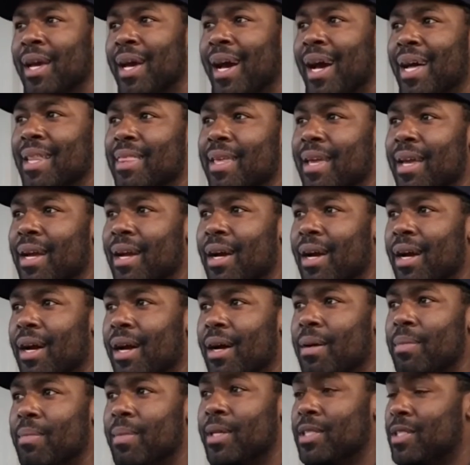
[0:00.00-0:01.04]
I think
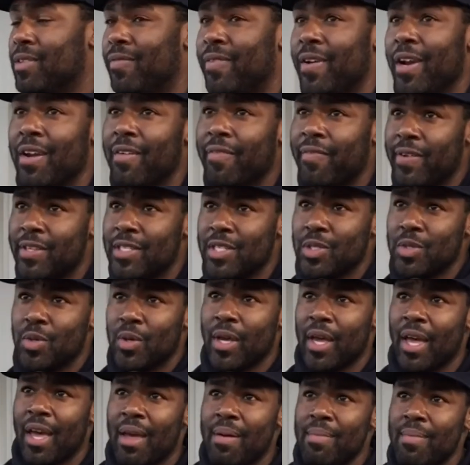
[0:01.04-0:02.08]
it's a very physical
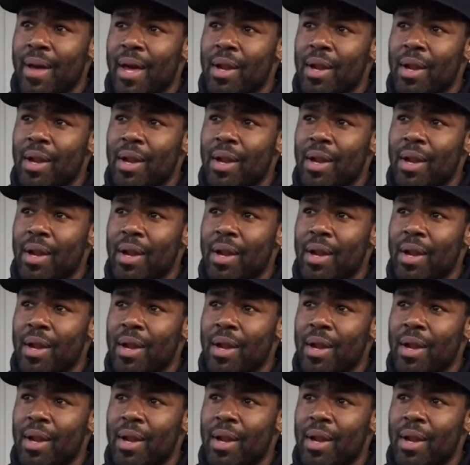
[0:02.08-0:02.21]
game.